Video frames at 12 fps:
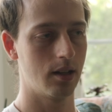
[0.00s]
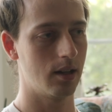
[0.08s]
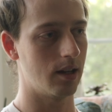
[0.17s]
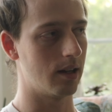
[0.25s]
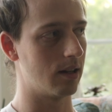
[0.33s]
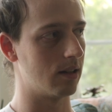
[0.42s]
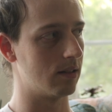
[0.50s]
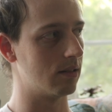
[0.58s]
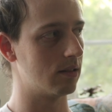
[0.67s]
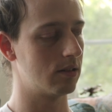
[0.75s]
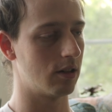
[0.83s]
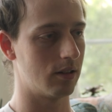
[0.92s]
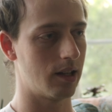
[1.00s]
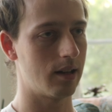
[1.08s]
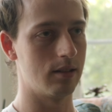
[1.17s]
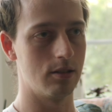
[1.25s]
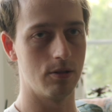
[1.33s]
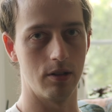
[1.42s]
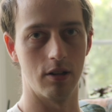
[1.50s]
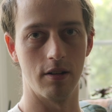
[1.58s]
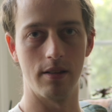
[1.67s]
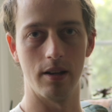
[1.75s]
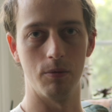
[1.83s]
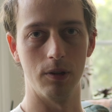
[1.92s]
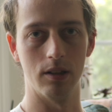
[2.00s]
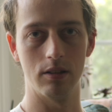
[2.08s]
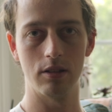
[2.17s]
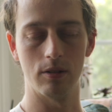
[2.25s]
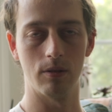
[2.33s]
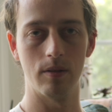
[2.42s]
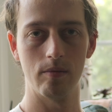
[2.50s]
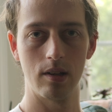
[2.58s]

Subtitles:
and turned that into a urethane wheel too.